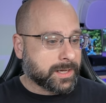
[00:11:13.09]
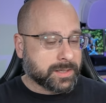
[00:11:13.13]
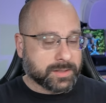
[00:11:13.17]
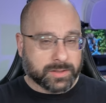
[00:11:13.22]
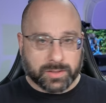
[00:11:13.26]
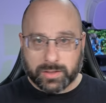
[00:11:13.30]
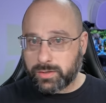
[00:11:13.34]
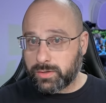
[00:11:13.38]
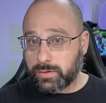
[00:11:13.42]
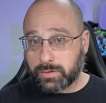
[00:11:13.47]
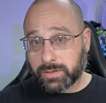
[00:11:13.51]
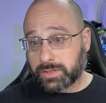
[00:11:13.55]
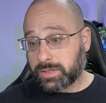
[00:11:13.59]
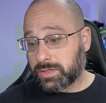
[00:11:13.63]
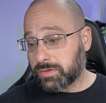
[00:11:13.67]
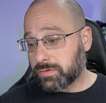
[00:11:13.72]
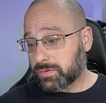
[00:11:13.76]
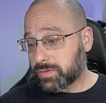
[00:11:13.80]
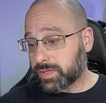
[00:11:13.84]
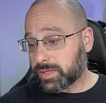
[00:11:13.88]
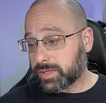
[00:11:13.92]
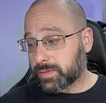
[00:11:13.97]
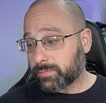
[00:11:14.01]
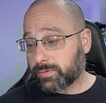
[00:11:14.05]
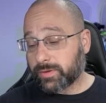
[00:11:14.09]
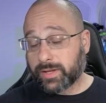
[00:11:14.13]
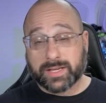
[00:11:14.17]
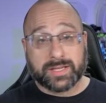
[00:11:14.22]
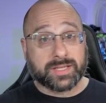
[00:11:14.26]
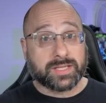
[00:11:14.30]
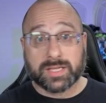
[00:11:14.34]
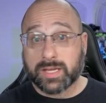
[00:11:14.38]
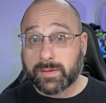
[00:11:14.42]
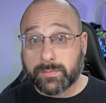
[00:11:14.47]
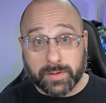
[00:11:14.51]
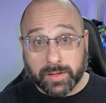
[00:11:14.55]
So you could use it to play
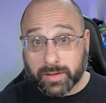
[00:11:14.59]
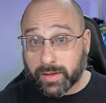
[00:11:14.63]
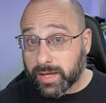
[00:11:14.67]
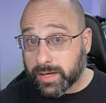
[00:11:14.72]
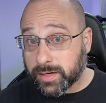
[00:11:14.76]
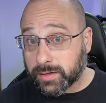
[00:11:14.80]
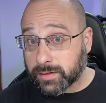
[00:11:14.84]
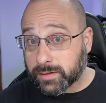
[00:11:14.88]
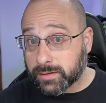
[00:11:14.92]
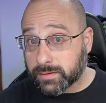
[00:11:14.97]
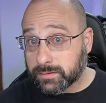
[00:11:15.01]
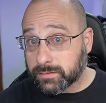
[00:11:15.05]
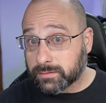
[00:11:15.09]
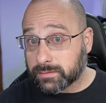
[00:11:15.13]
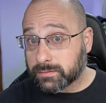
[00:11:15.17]
simulator.